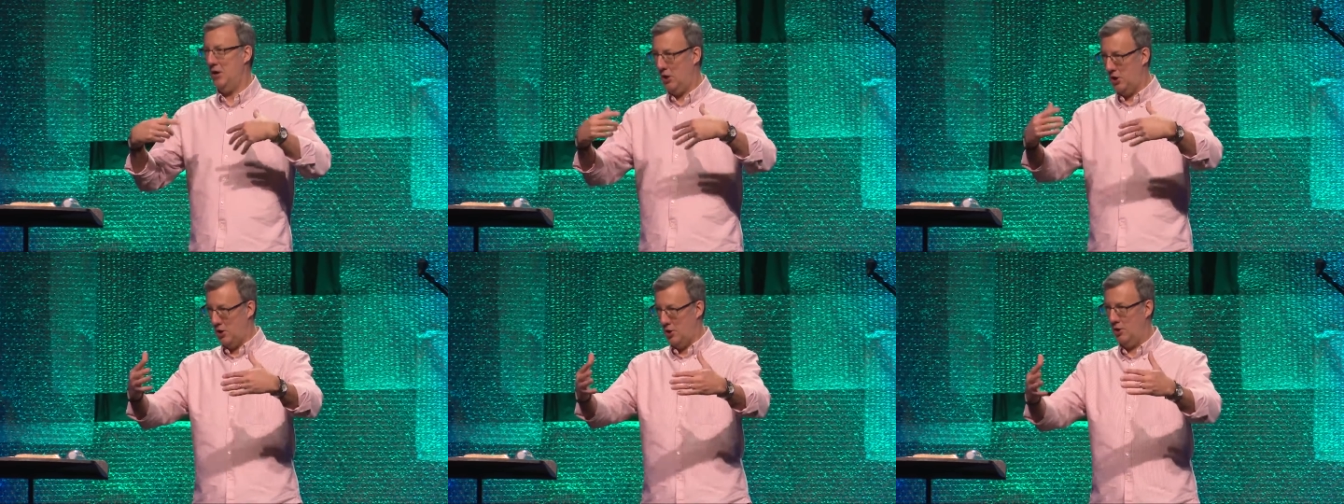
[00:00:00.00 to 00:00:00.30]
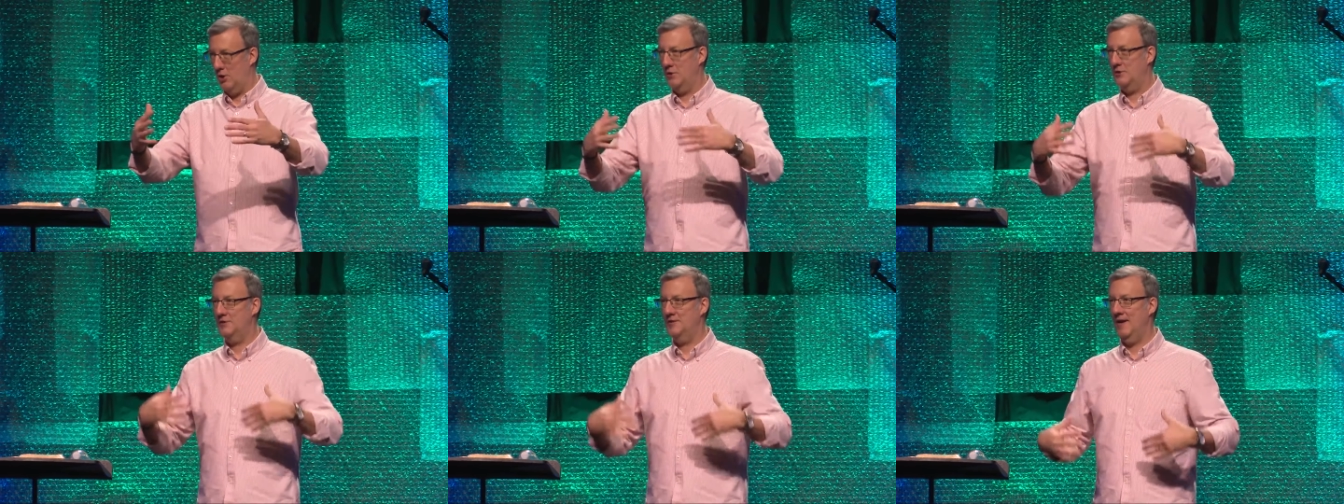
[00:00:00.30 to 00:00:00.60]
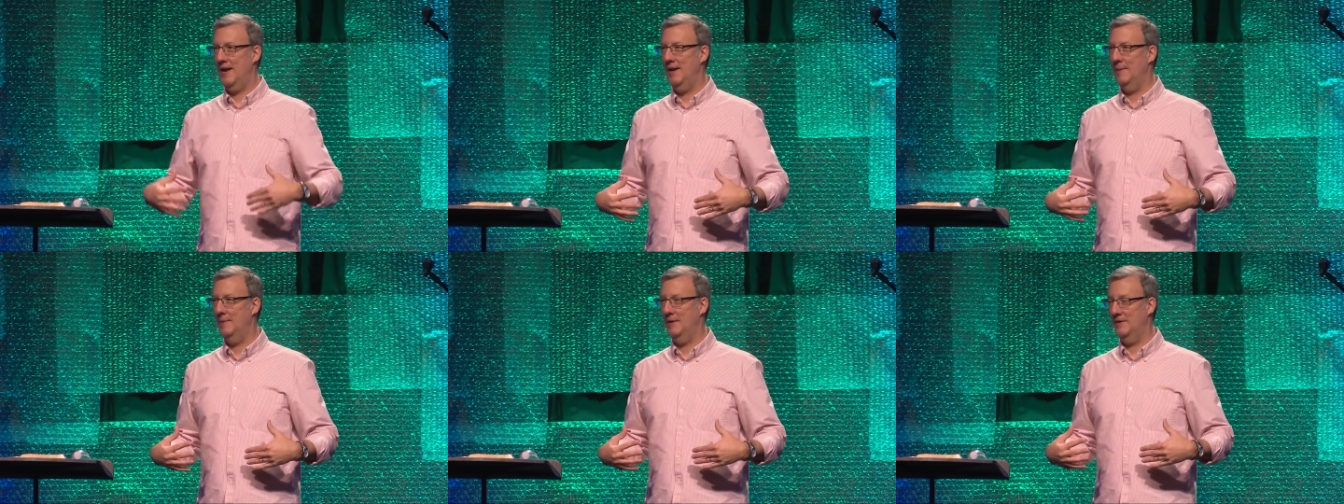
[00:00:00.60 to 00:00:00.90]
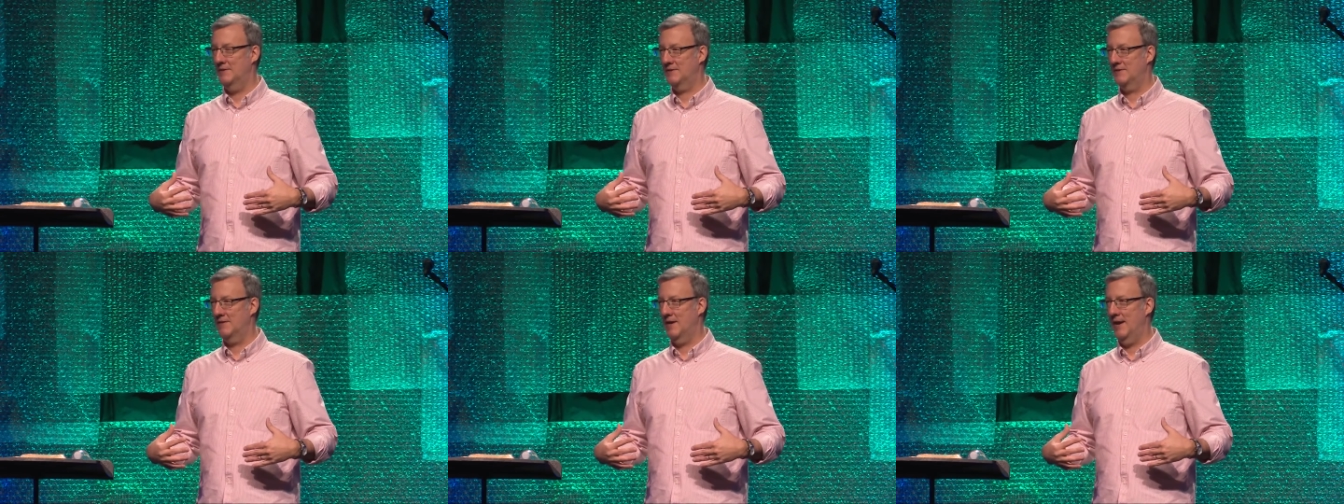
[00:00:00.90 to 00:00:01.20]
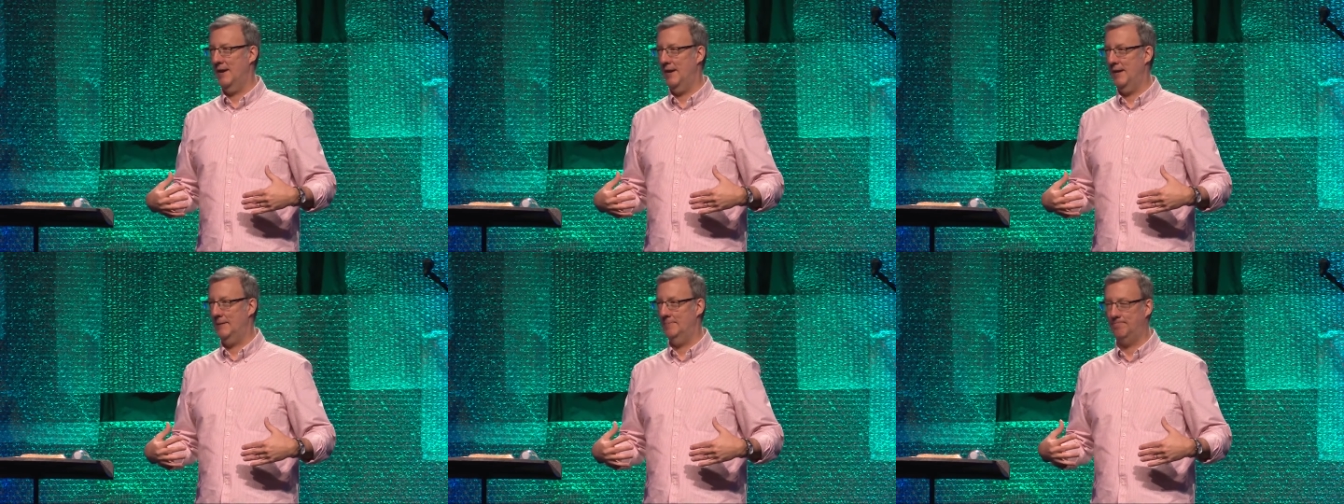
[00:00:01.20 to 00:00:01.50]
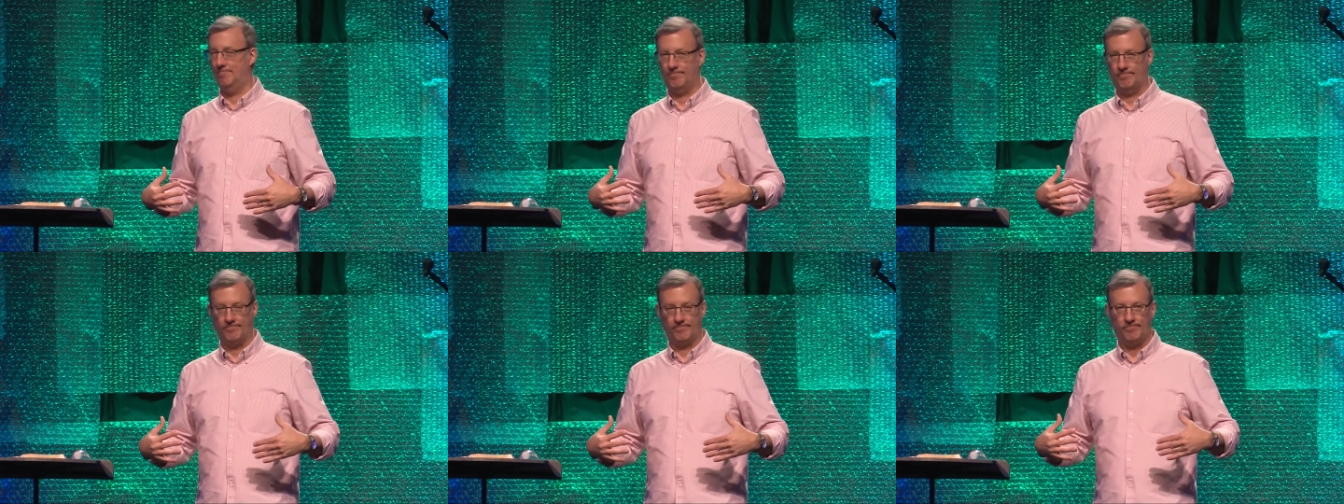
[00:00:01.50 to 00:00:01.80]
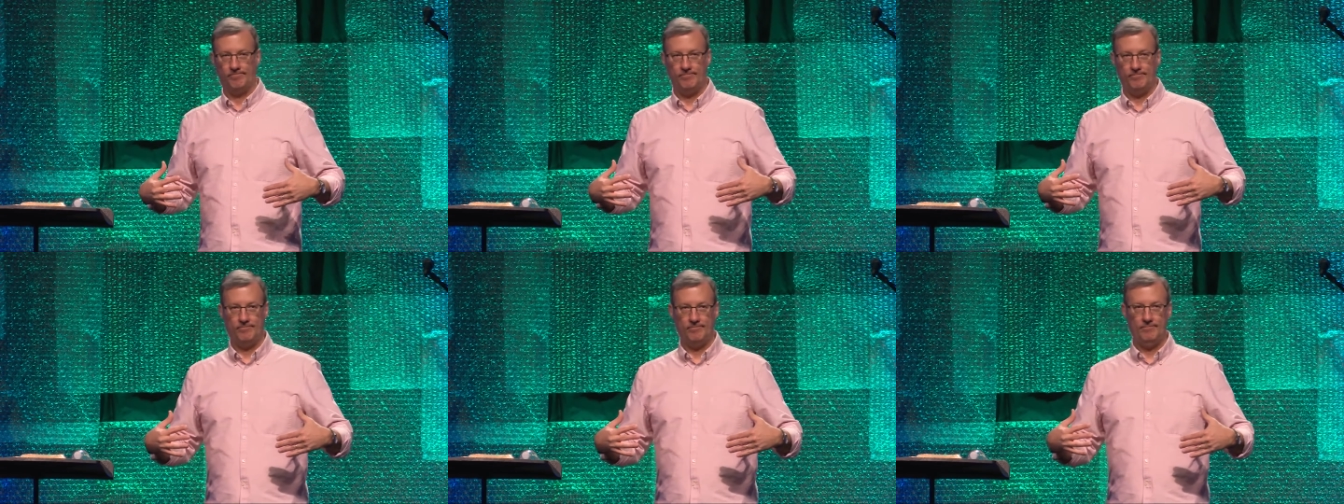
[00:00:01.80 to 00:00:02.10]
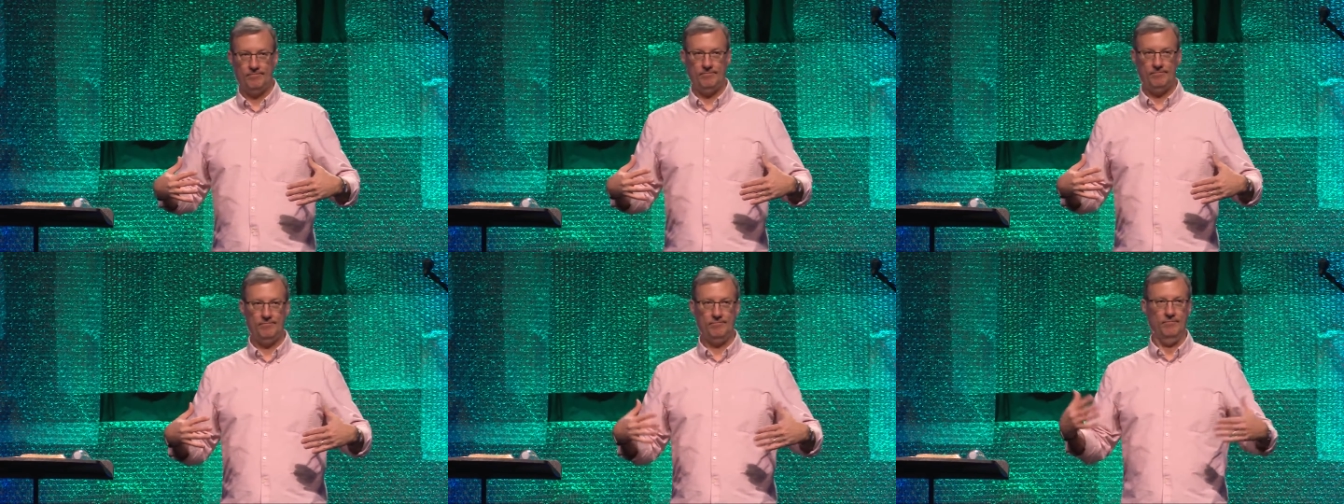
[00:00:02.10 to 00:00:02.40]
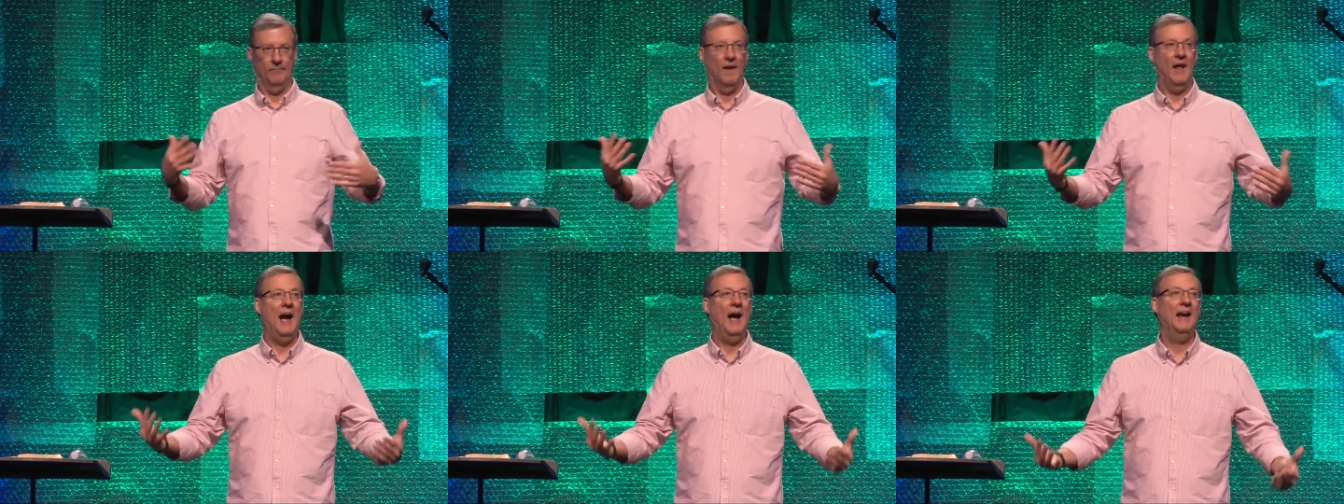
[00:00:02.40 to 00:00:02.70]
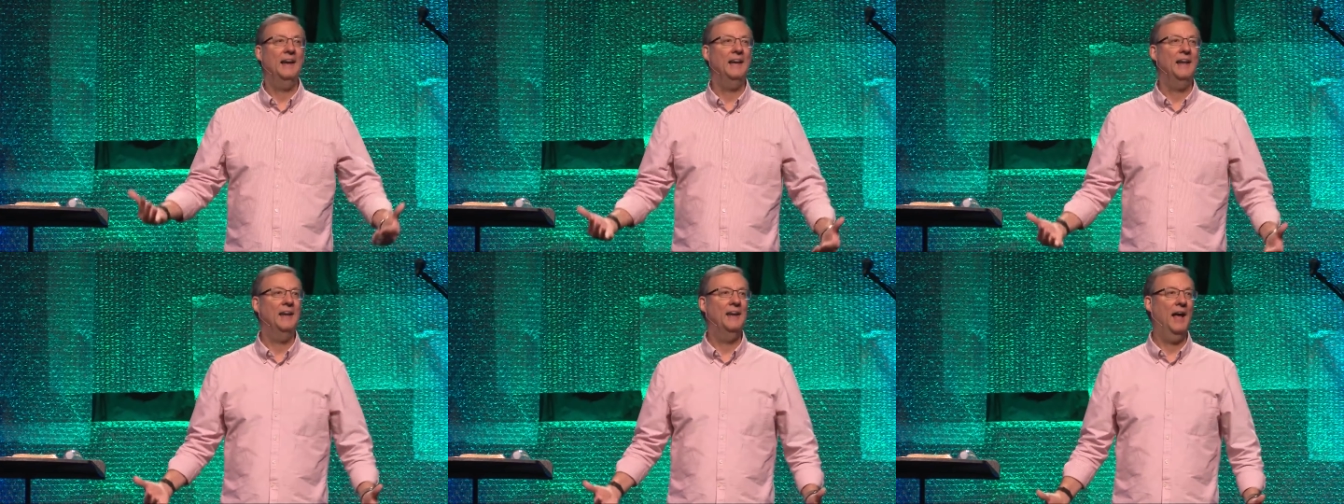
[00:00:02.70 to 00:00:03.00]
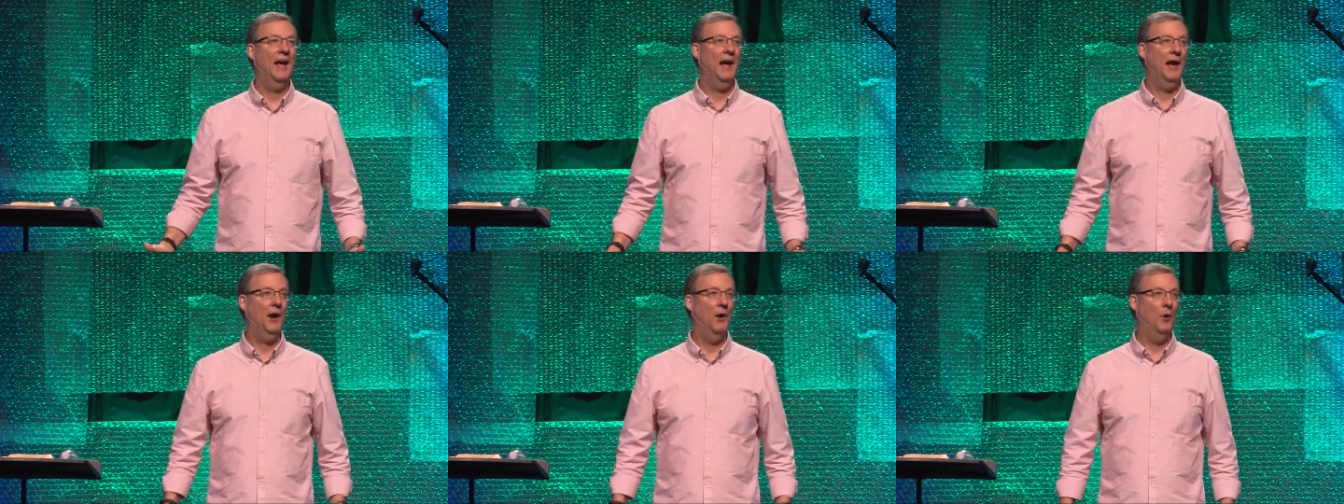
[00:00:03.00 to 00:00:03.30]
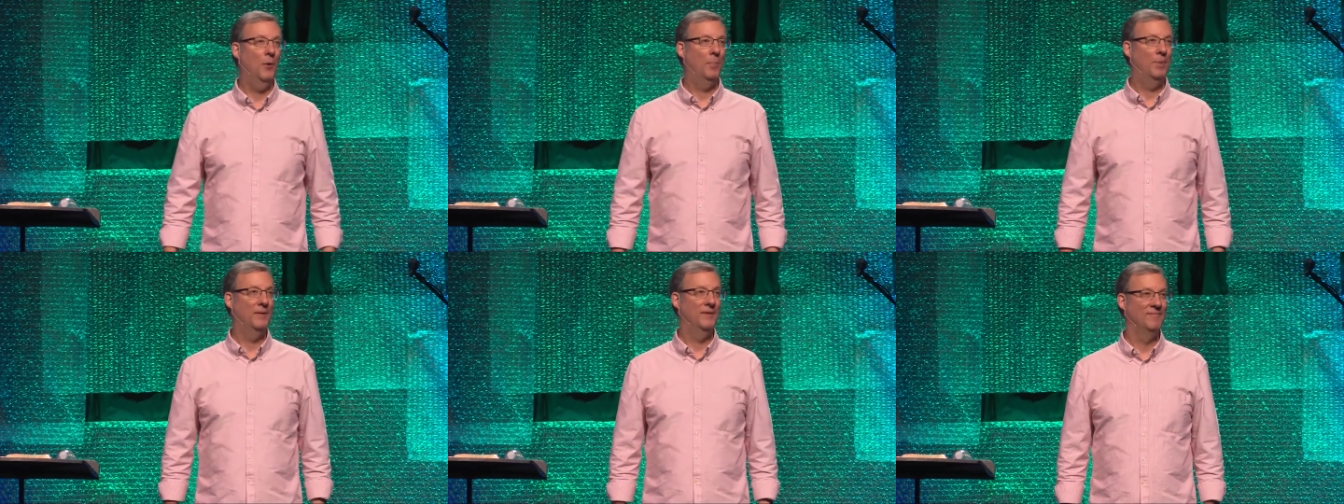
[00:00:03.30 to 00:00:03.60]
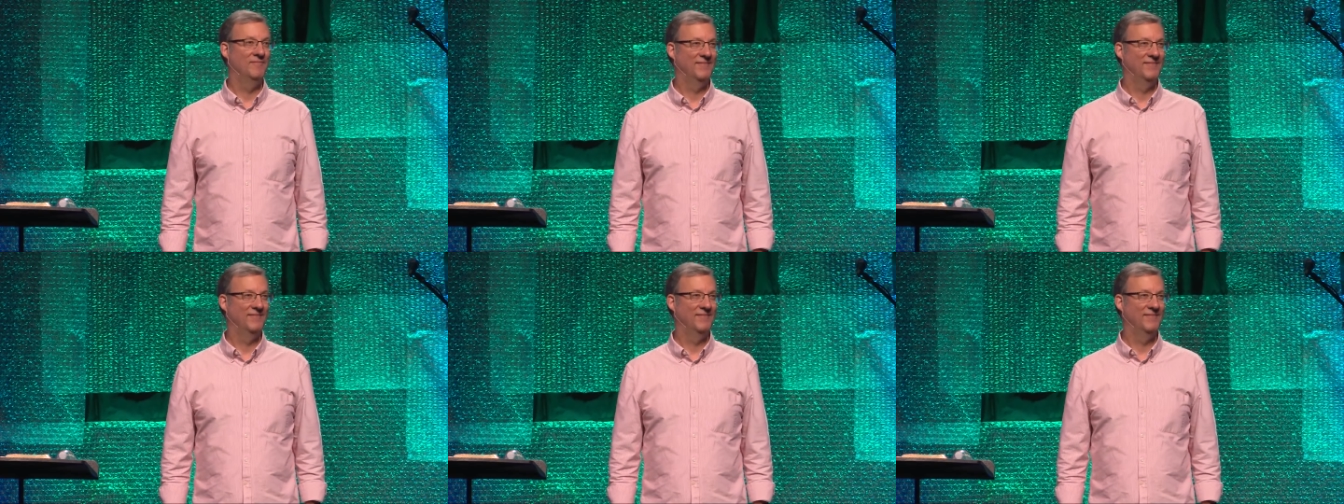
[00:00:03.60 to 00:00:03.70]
heard Jayme say, I need help,